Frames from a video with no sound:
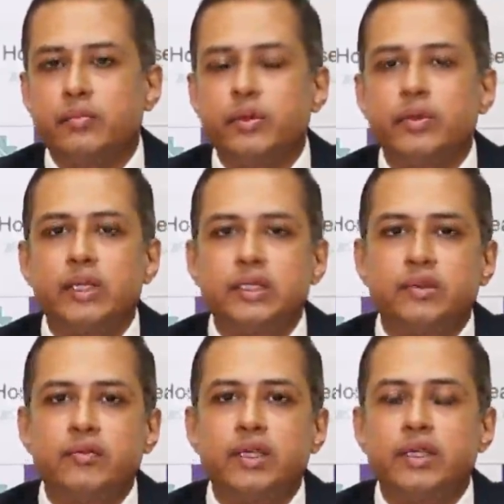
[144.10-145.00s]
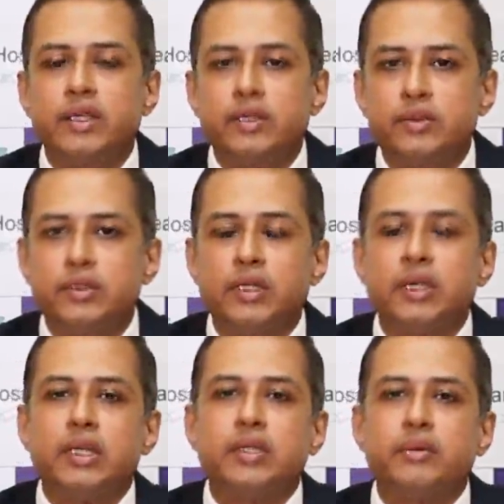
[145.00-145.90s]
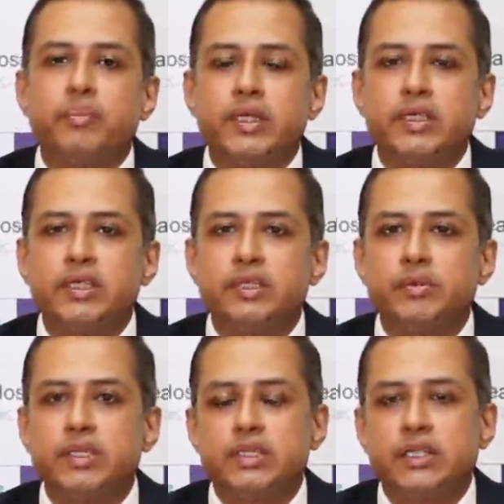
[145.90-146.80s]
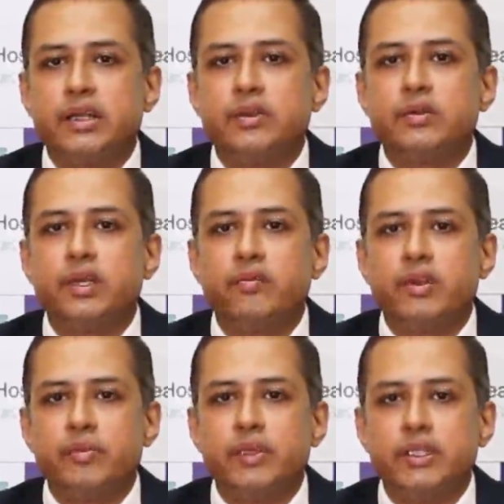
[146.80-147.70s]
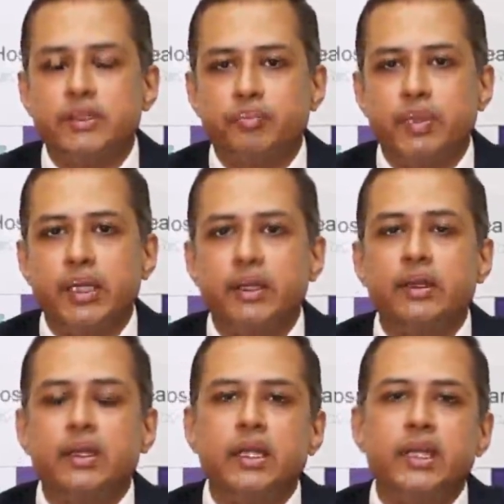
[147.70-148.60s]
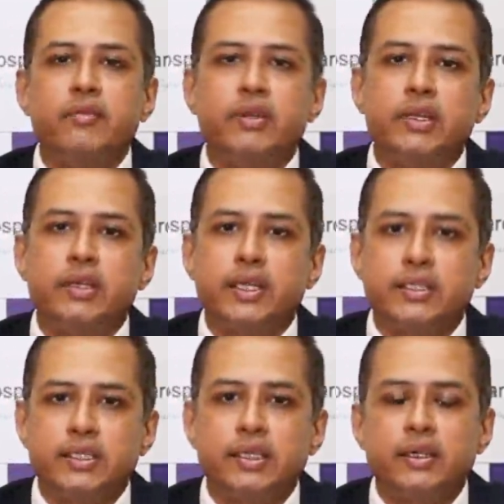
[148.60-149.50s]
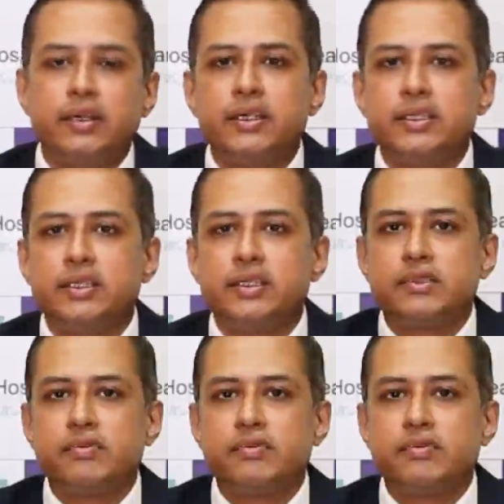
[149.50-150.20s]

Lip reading: progressively reduced, the patients may start to develop this pain even in resting conditions,